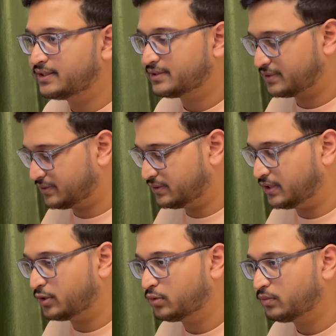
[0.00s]
disk
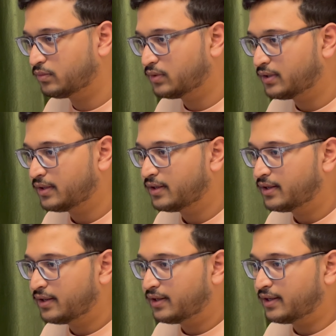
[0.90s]
0
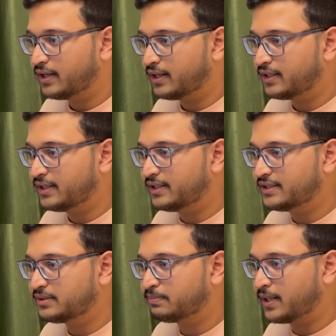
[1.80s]
and then
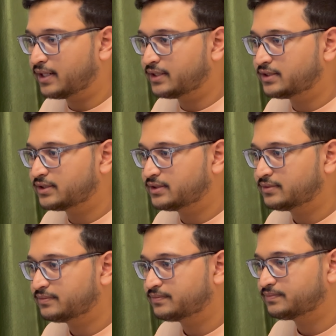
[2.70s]
list partition,
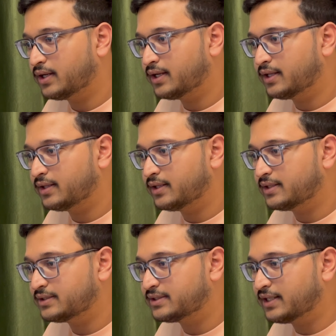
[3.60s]
and
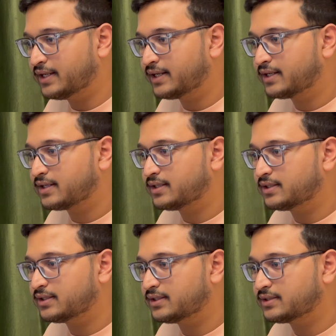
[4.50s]
then select
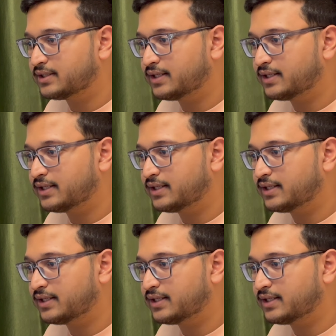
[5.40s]
the